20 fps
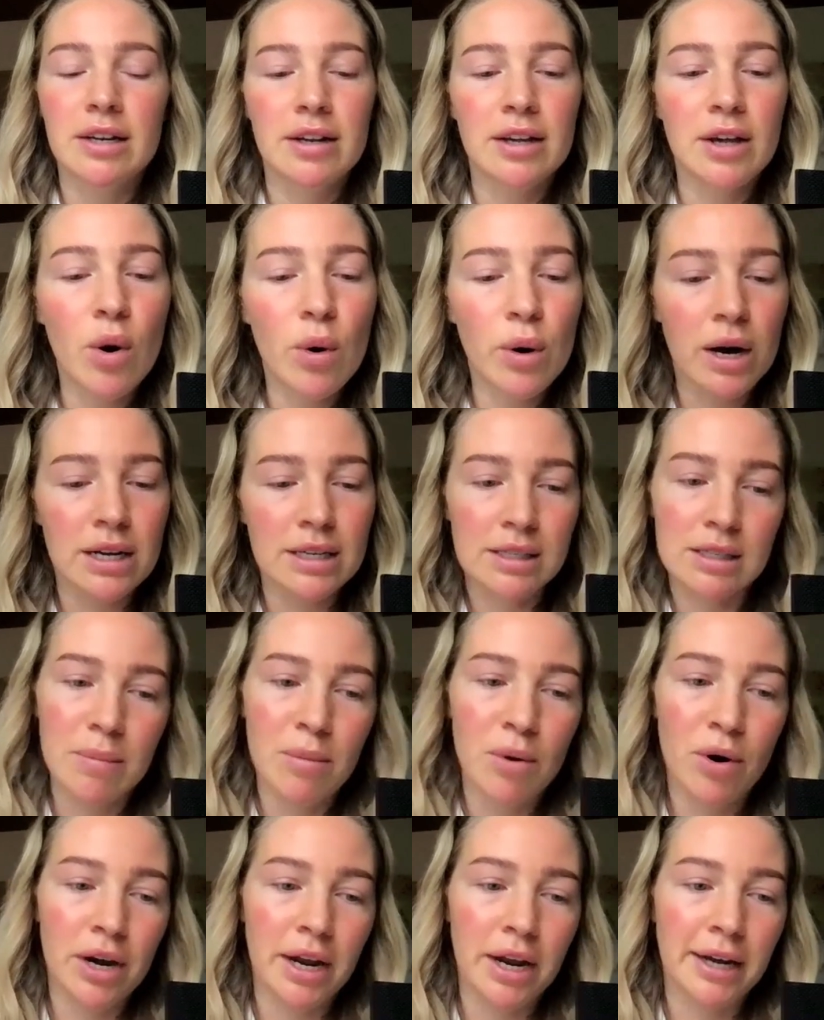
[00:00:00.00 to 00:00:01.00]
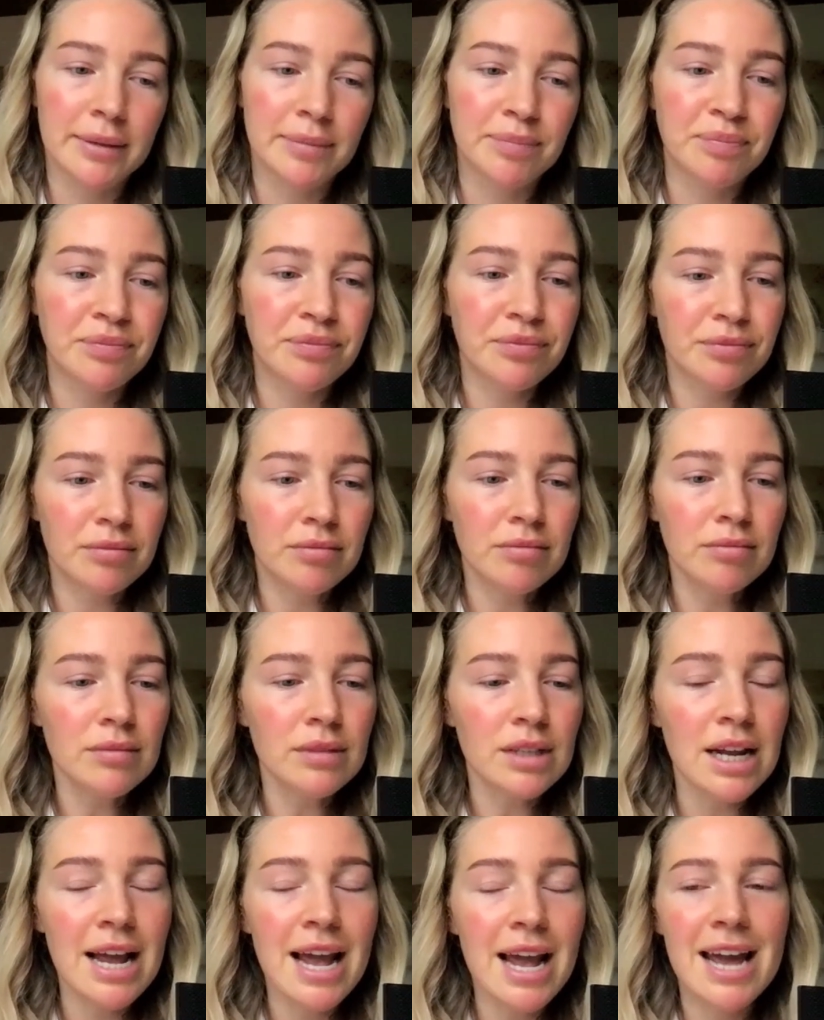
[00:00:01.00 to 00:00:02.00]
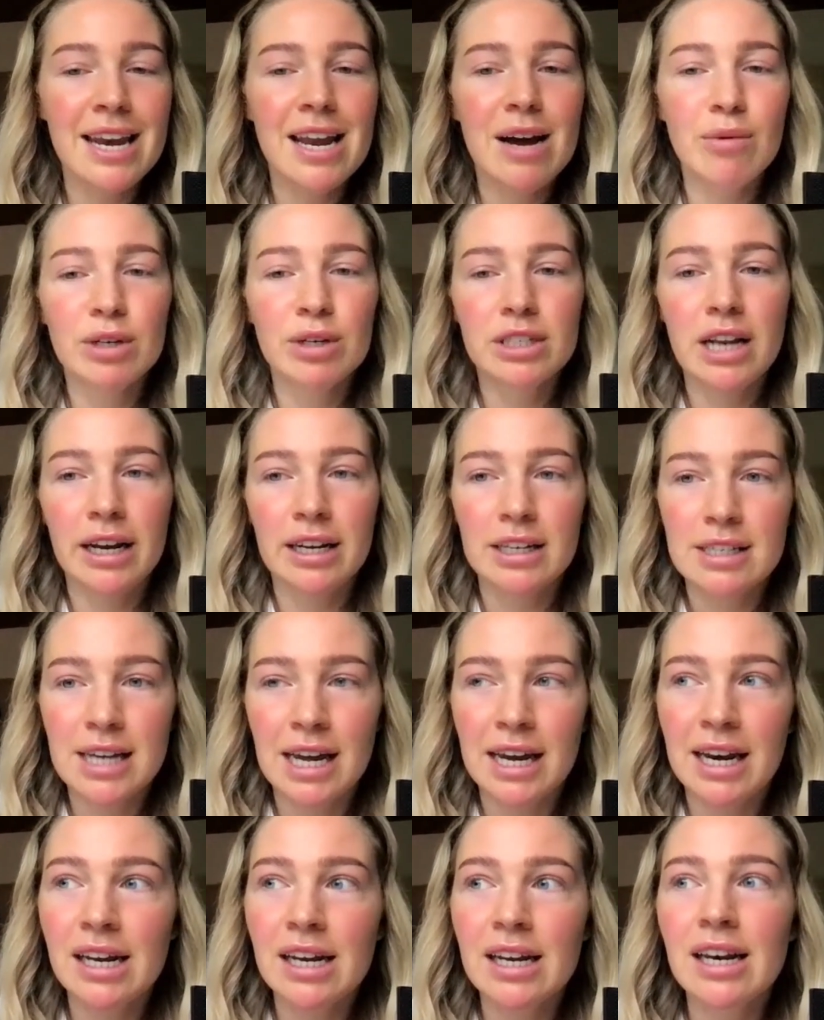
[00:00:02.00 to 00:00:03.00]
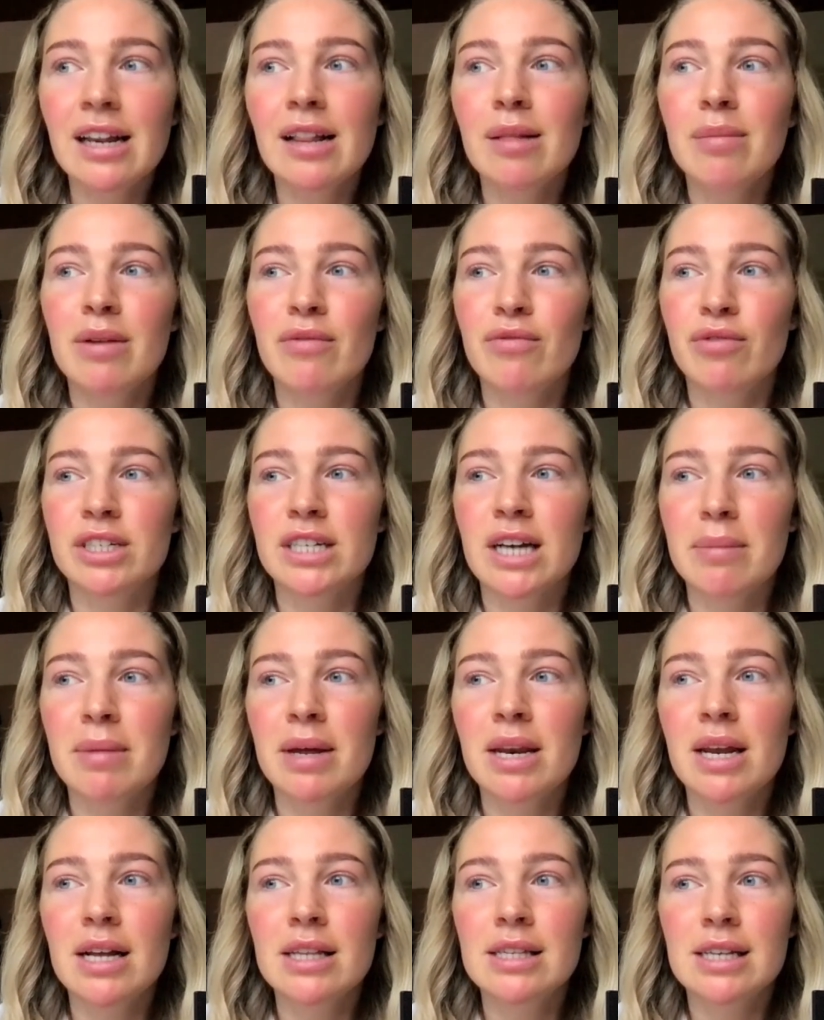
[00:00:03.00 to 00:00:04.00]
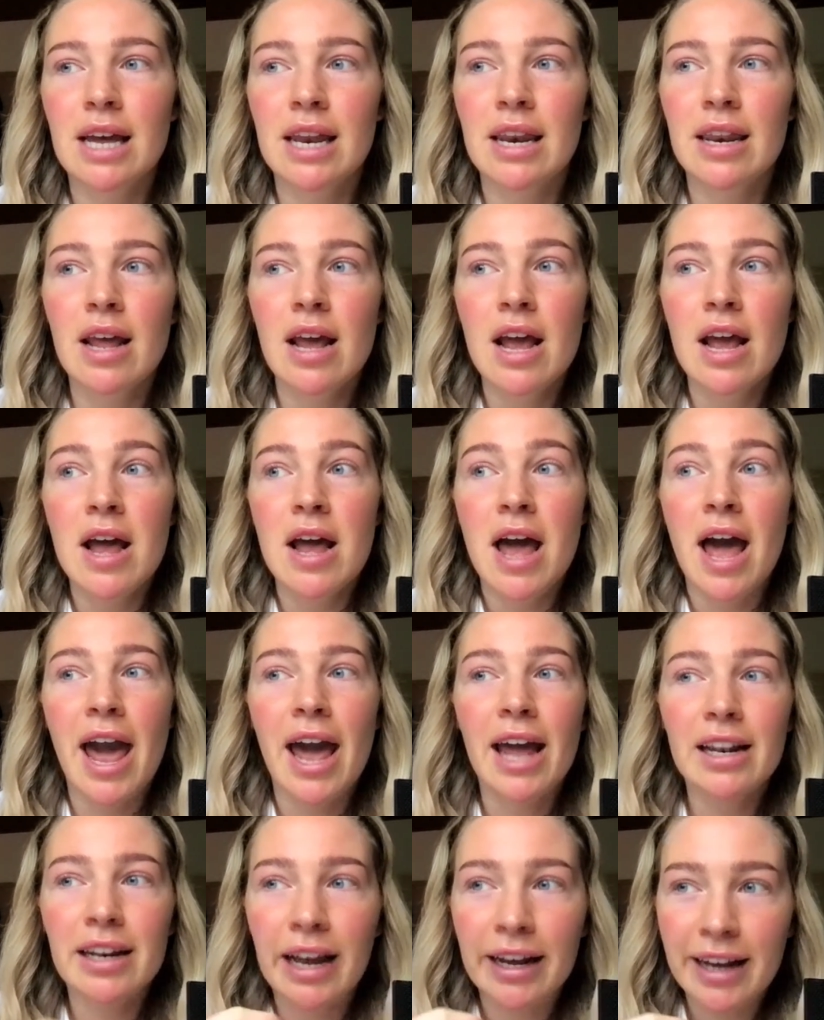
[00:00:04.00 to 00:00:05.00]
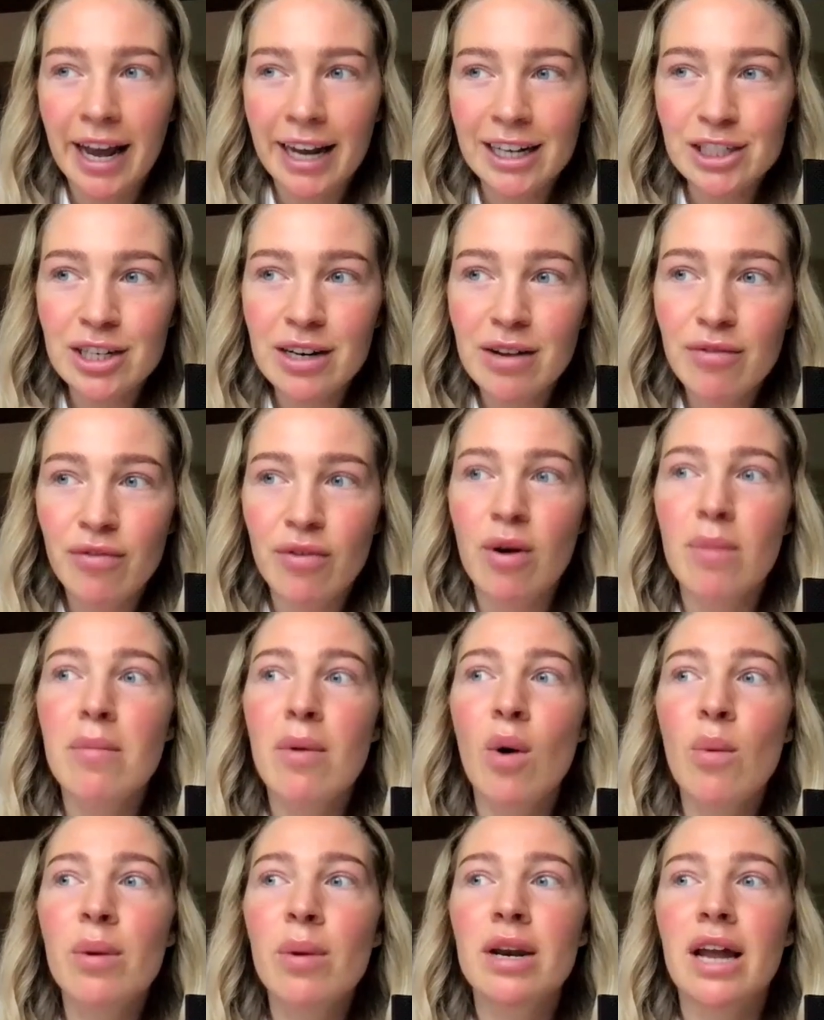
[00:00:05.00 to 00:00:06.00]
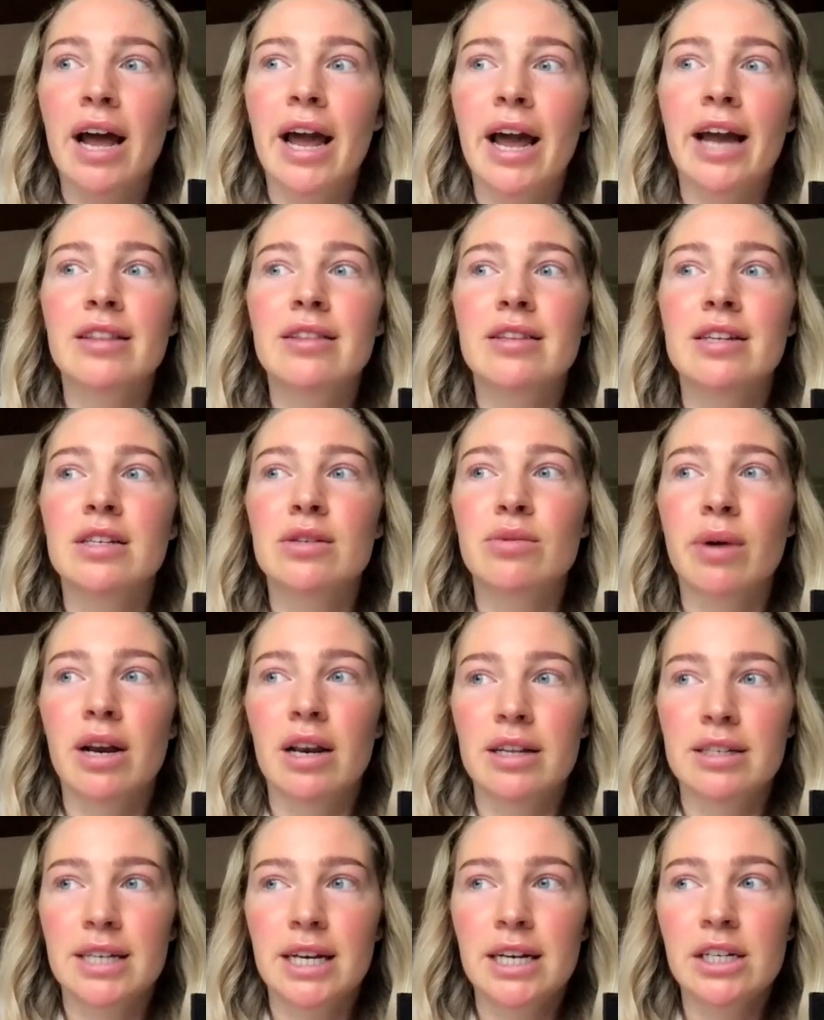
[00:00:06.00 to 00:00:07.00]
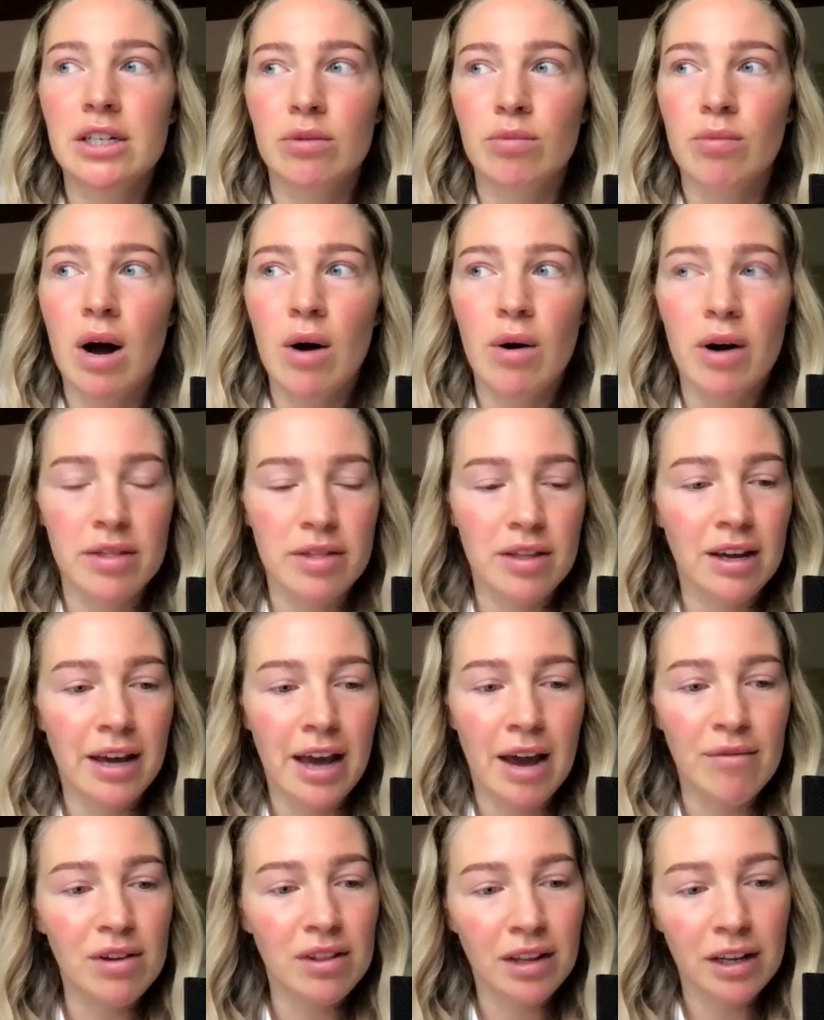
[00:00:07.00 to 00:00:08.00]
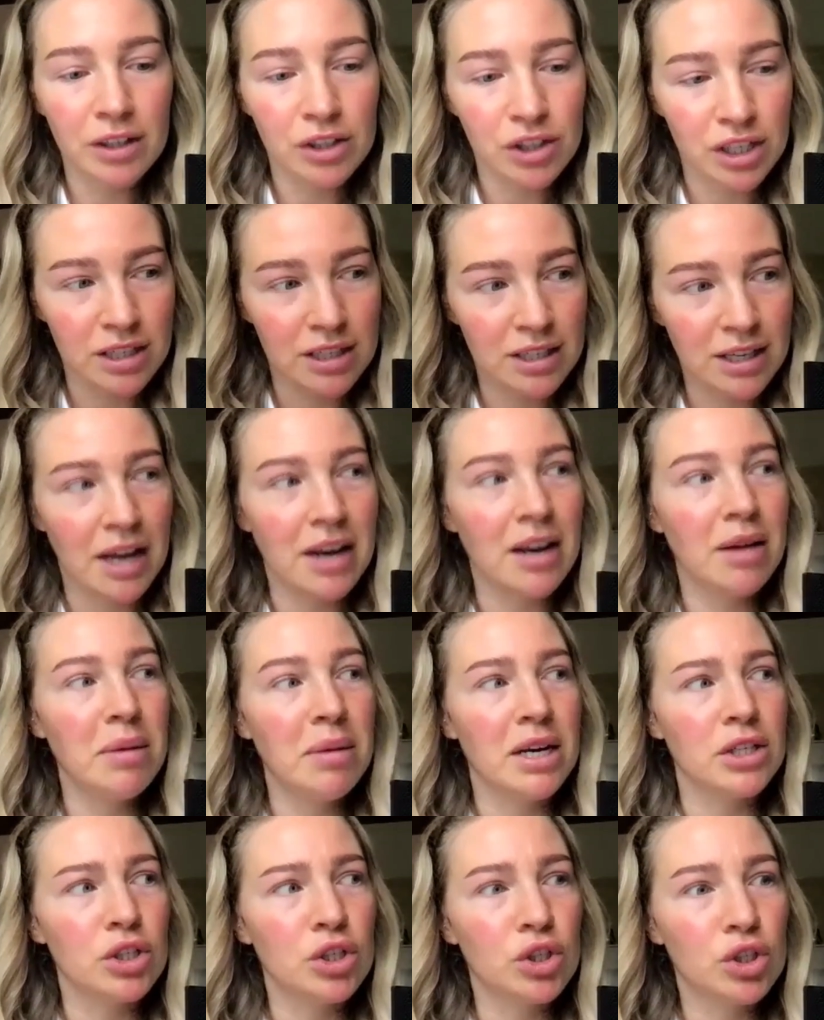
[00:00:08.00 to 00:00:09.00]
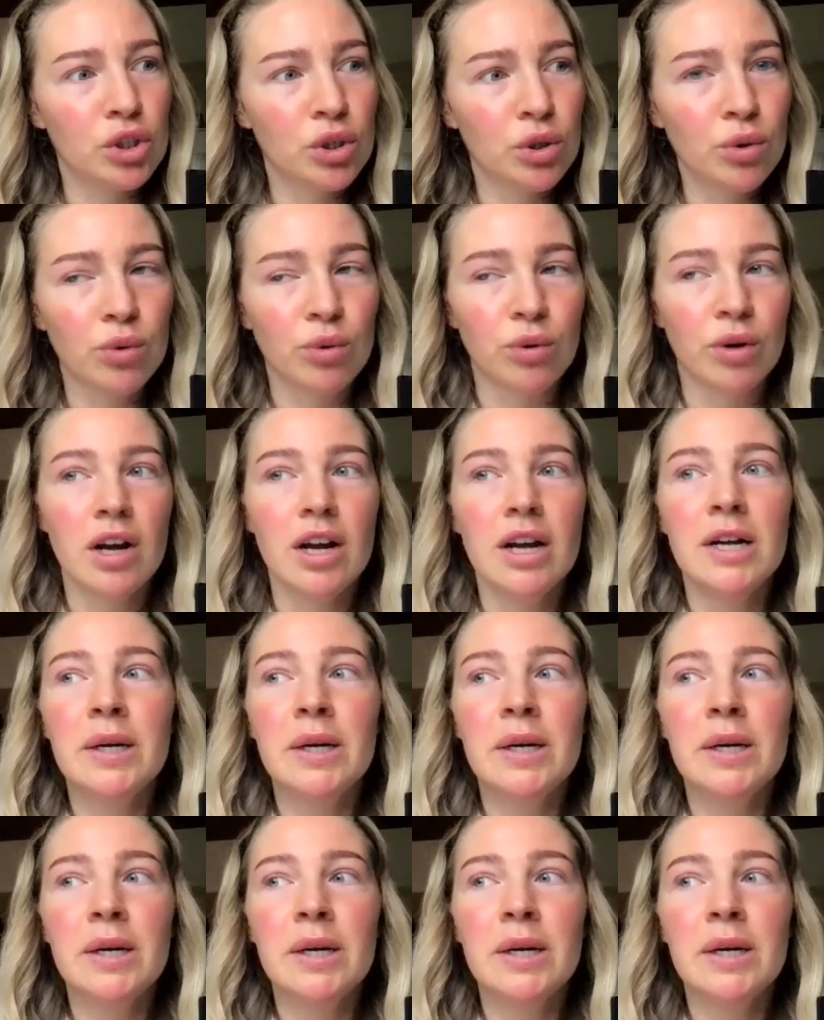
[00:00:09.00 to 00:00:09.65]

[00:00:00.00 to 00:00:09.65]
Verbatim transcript: yoga is demonic. And I was like studying a little bit for ten minutes. And I had like, actually for a moment, I had this realization, wow, I think everything she's sending me is true.